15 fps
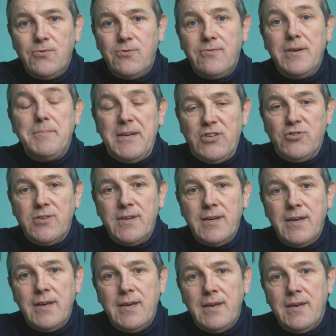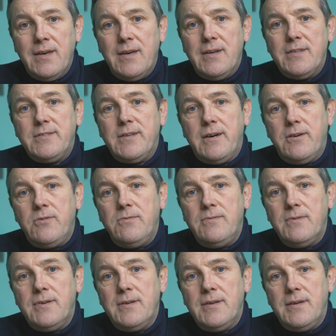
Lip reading: your image. So